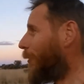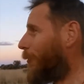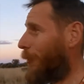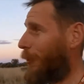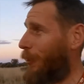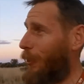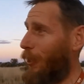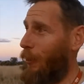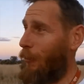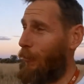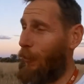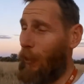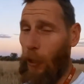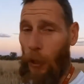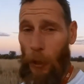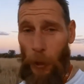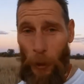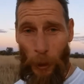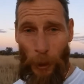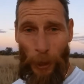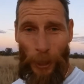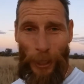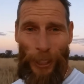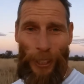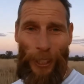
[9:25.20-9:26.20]
if I
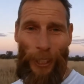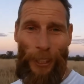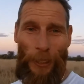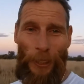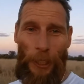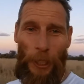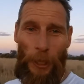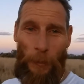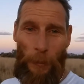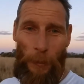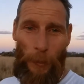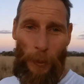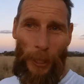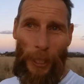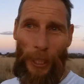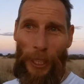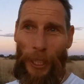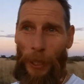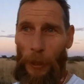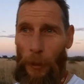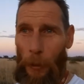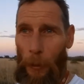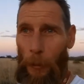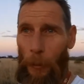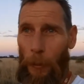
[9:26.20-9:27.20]
could, I'd just bring a
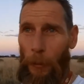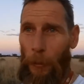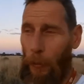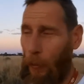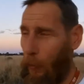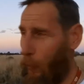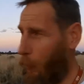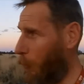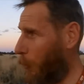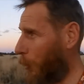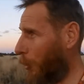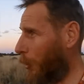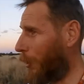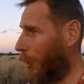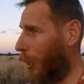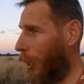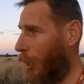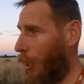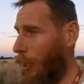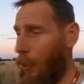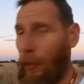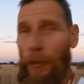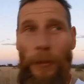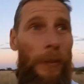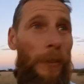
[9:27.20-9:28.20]
little wooden
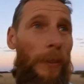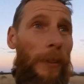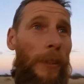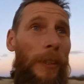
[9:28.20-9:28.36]
hut.